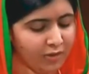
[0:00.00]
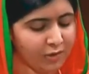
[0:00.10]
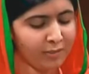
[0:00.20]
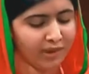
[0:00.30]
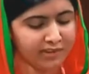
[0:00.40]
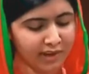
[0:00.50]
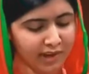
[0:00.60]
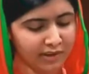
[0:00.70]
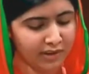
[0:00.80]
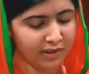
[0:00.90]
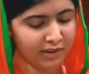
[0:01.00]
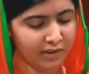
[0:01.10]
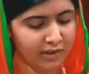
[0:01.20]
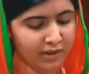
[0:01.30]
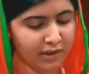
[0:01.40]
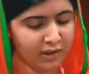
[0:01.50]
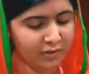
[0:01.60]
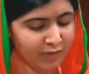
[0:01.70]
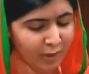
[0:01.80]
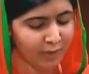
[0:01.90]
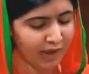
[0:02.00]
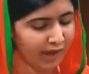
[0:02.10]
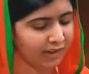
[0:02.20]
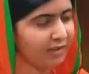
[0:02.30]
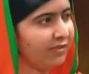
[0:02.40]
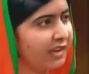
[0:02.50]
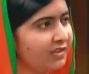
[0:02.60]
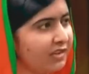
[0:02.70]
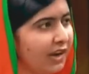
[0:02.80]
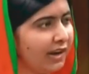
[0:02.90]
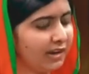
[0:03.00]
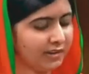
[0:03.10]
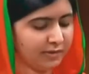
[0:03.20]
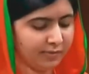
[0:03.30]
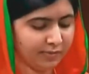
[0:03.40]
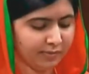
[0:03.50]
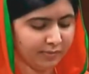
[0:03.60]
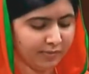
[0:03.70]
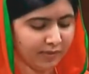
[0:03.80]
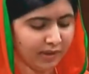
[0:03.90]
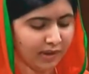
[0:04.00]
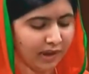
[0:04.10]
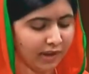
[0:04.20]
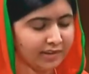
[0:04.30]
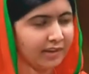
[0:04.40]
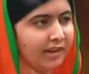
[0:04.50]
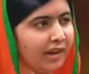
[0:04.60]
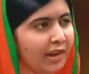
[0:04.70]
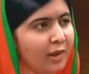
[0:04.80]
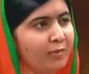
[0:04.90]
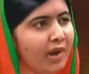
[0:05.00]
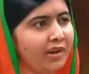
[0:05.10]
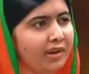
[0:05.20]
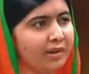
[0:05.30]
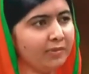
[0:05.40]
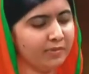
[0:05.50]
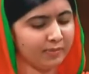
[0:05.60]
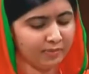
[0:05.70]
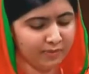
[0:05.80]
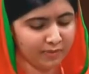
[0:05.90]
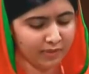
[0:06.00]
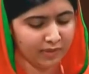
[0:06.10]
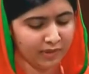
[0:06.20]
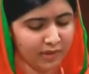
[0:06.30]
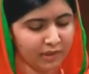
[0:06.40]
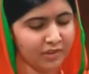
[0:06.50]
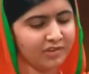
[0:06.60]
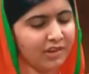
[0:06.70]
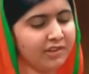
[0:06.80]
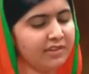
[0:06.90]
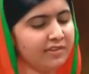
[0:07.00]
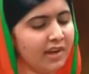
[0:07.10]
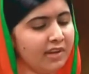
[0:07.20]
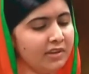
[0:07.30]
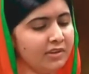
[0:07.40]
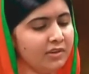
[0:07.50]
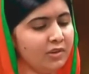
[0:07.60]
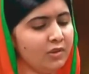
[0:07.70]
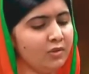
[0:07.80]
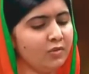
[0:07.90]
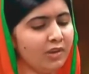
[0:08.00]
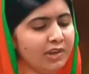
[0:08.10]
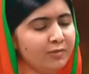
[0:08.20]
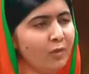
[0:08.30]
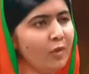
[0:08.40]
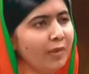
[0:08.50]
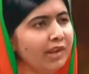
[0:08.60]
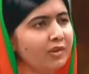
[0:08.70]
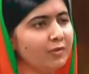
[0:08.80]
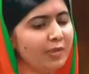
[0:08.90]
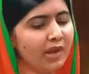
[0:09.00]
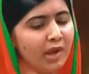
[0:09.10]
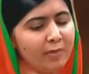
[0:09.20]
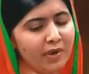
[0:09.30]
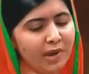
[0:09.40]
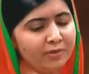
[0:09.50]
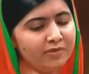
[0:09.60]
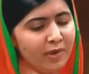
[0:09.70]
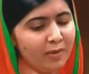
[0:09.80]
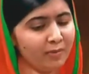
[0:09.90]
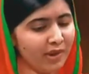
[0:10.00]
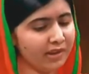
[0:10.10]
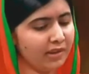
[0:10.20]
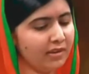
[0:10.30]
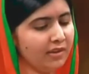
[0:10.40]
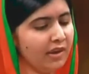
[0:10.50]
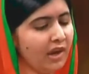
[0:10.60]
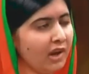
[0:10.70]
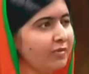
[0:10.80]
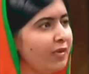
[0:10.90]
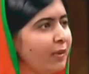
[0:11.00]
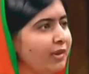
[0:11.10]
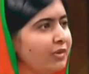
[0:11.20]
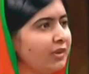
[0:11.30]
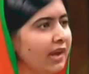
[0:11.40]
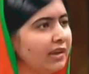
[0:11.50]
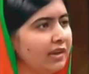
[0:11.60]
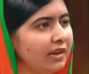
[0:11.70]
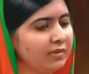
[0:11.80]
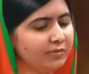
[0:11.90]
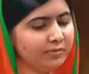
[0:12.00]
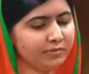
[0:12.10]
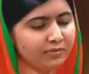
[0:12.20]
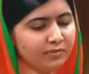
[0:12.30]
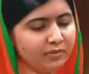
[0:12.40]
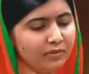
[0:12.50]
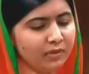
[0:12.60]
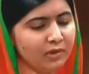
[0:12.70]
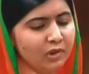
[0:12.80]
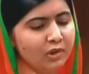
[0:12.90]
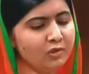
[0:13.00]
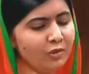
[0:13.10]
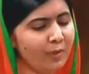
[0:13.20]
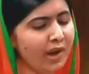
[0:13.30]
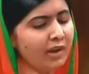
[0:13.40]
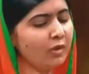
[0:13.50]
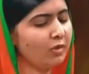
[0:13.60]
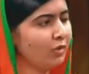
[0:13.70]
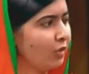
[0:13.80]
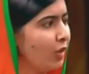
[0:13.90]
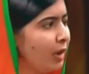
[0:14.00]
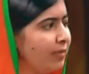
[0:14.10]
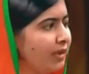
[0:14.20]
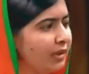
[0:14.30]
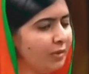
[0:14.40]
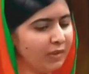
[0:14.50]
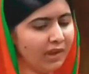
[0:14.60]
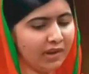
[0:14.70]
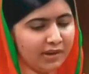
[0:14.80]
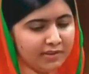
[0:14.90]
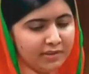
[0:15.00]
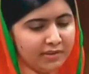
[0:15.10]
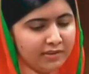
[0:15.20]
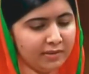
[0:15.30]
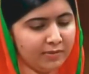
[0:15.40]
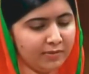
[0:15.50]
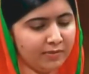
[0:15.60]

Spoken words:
A few months later, the family had their first child, a little girl named Maria. The church decided to raise more money to bring Abraham's brother and family to Canada, so Maria could grow up with her cousins.